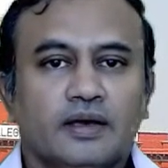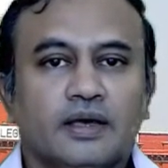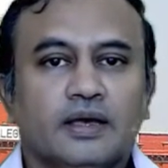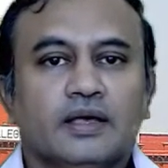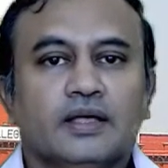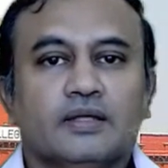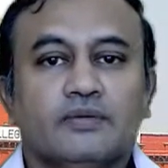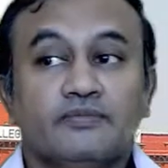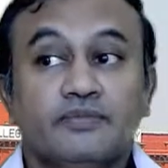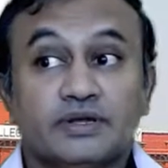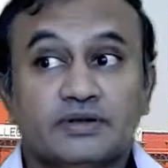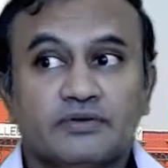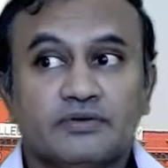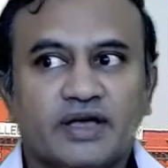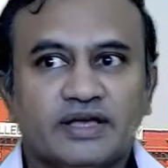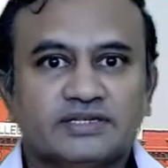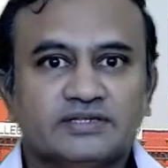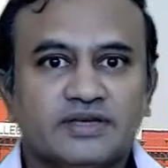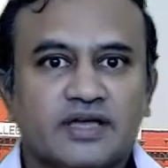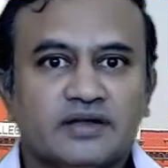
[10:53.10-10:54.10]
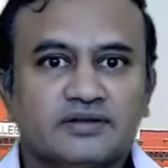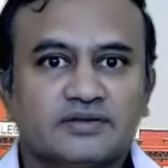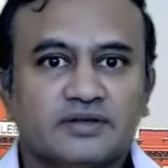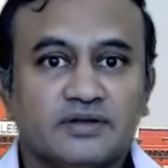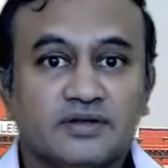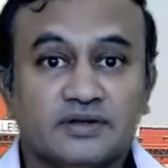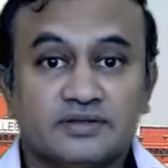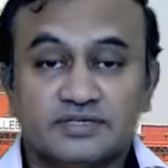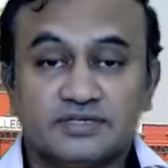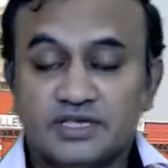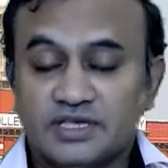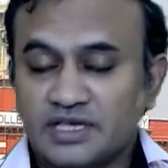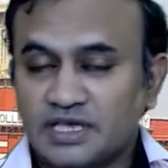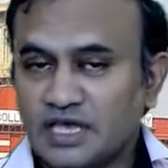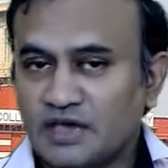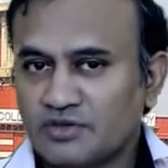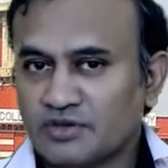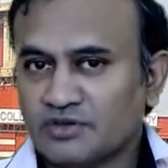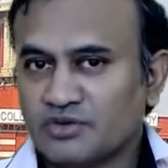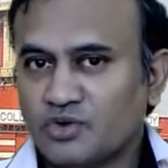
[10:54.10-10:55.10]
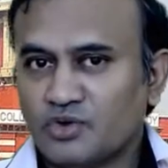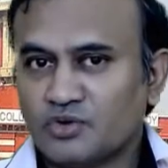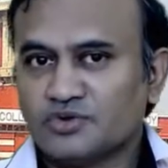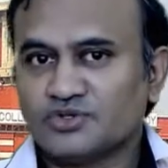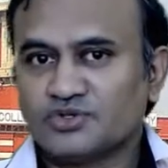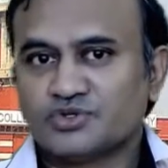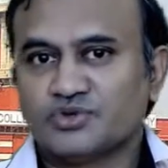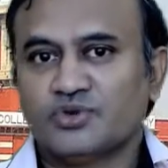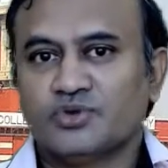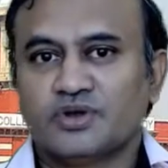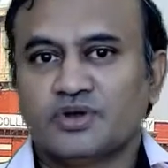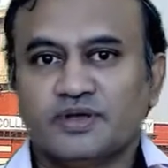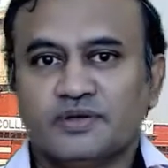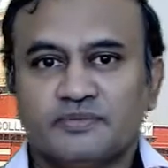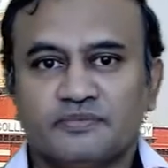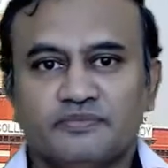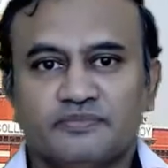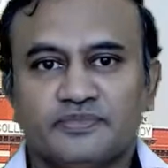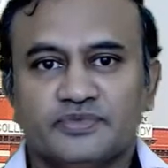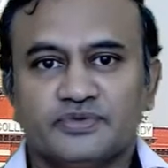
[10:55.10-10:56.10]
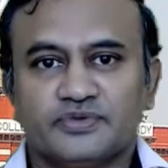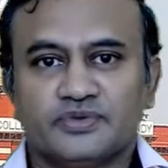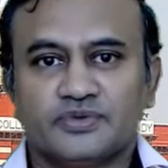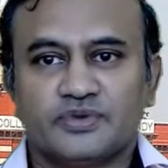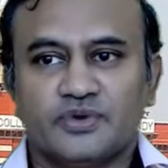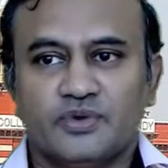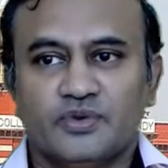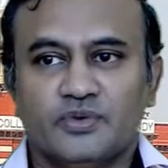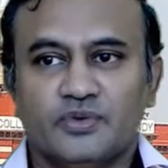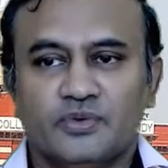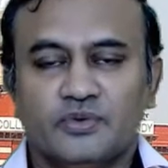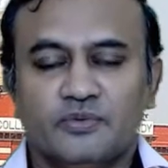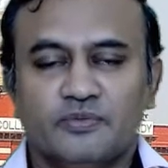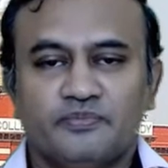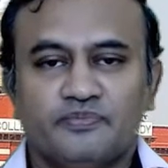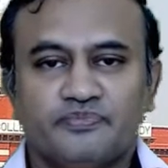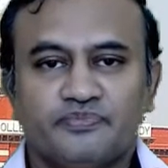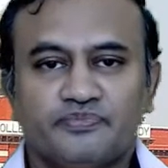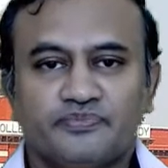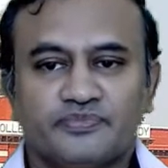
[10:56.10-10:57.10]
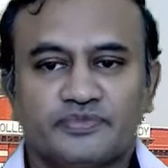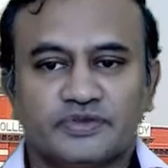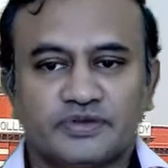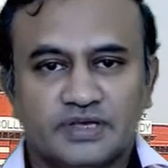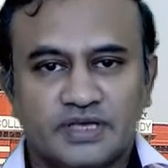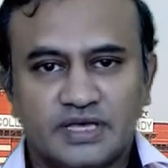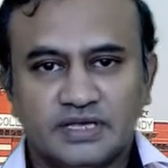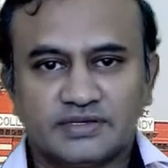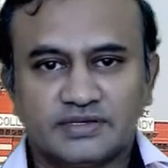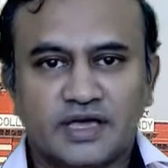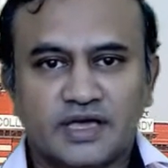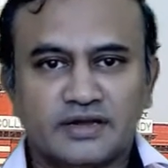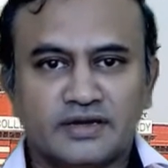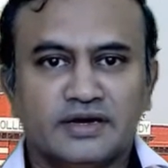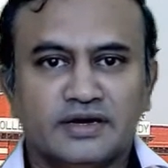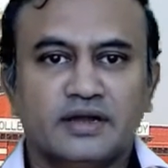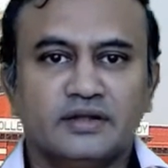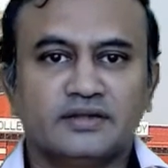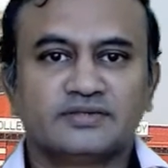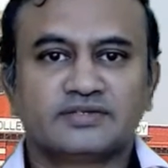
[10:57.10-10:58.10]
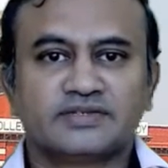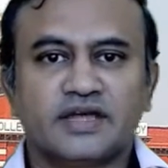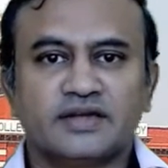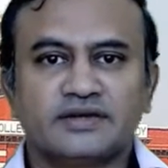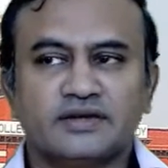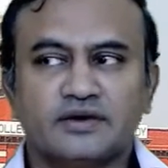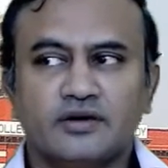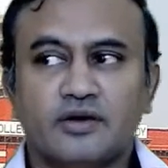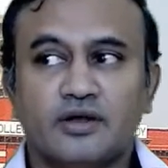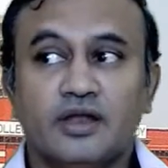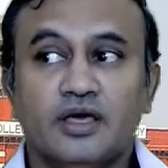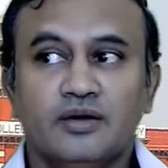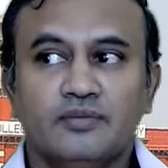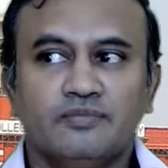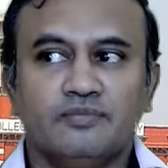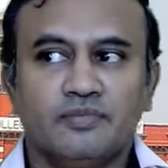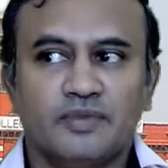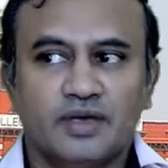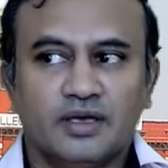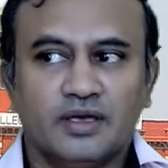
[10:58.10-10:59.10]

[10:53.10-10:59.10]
met to vice chancellor. He gave the whole story. So he started it all up.